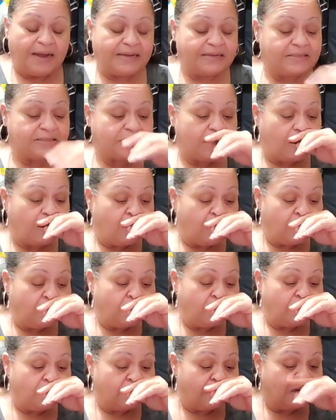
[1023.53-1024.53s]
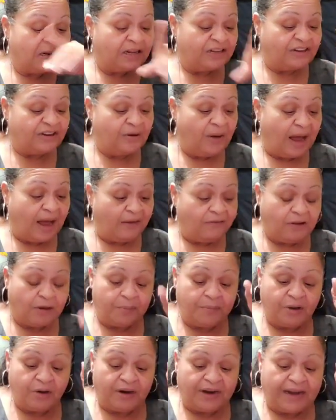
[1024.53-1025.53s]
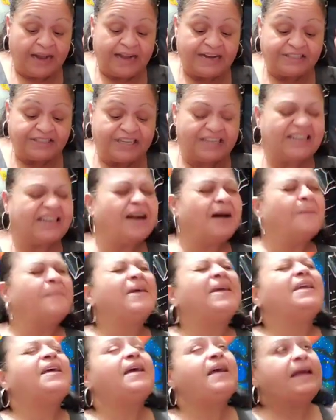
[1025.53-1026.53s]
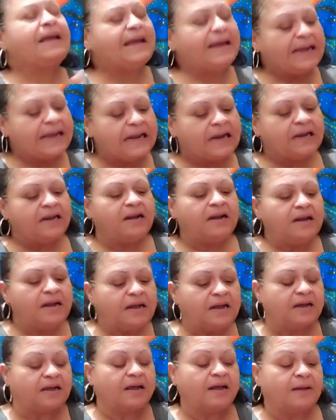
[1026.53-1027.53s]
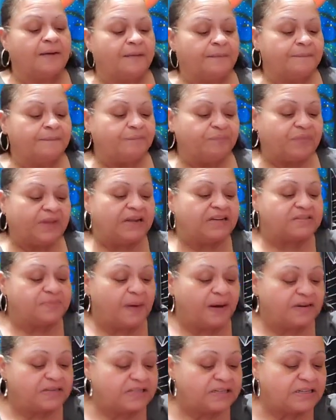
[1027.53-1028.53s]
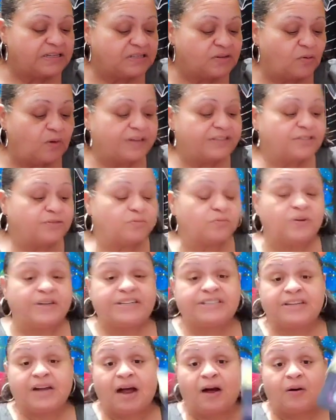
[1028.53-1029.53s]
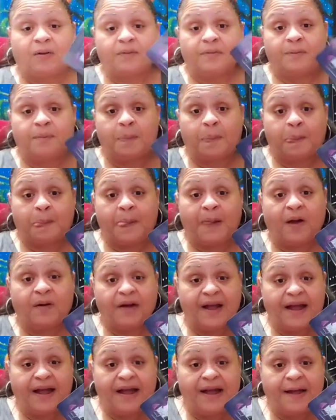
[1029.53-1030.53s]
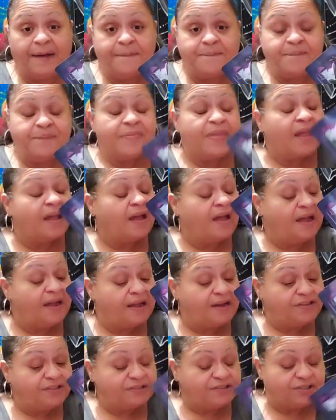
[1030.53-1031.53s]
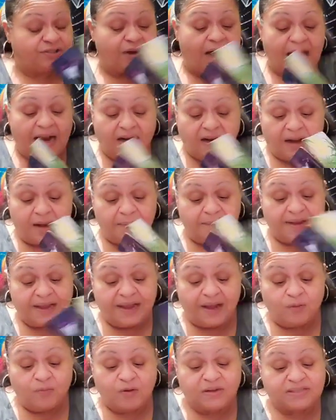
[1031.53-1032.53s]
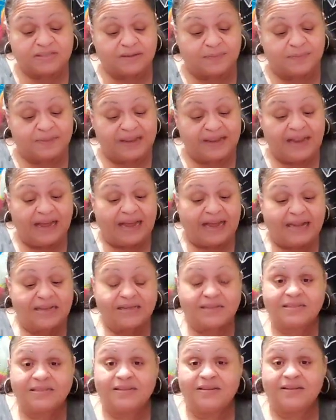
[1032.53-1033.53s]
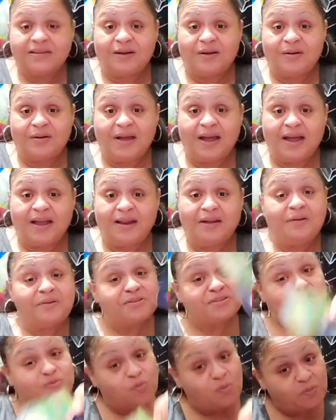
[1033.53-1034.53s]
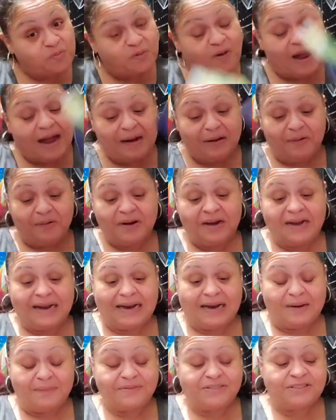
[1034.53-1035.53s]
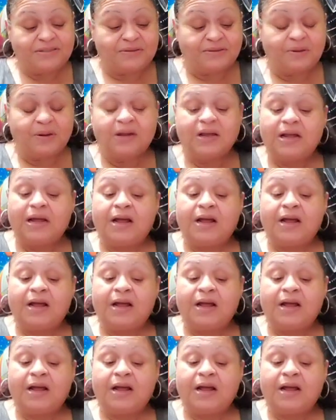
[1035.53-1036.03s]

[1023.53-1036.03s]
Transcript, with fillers: right, so you have communication coming in. Look, this person is going to reach out, okay, and try to come in with some BS. Okay, they're gonna swoop right on in up to